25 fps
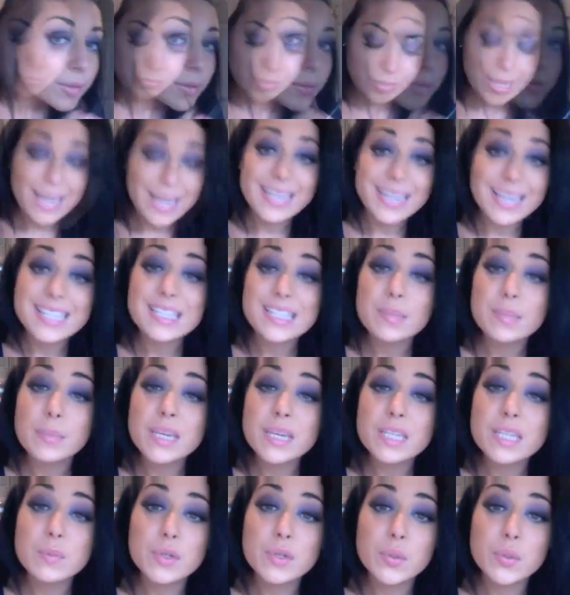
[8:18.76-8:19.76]
And it's a
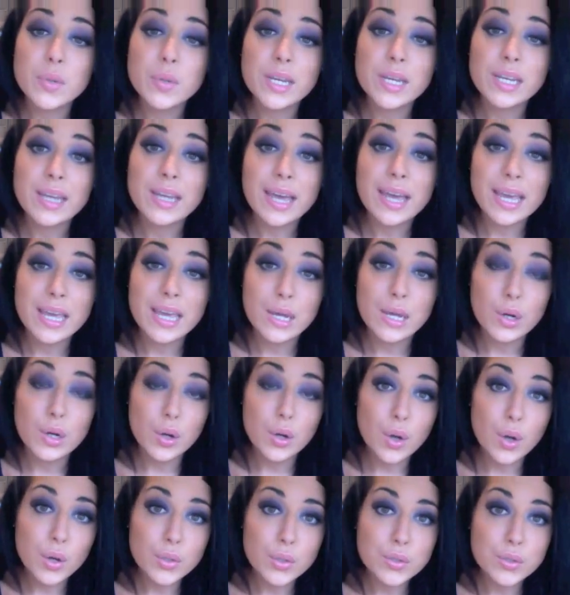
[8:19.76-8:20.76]
mix between a
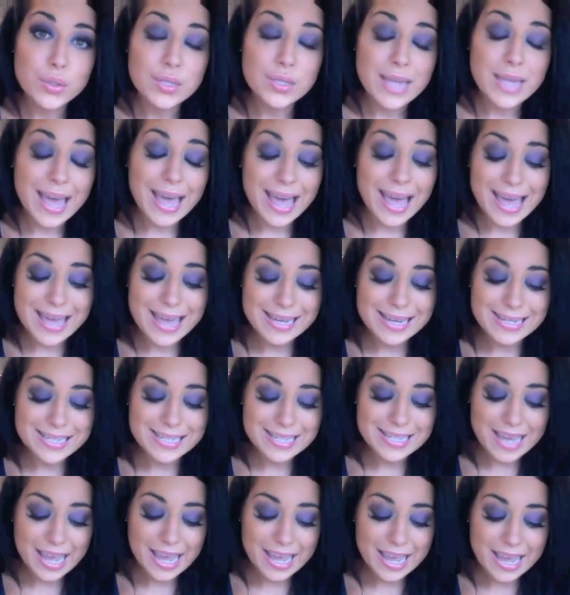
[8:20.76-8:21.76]
gloss and
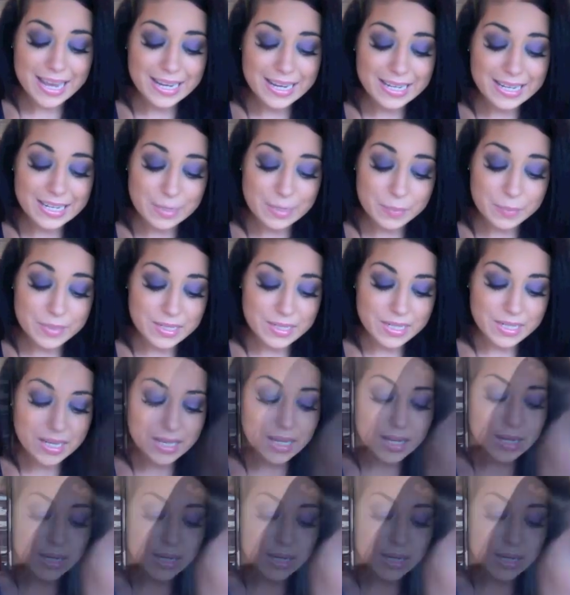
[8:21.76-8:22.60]
a lipstick.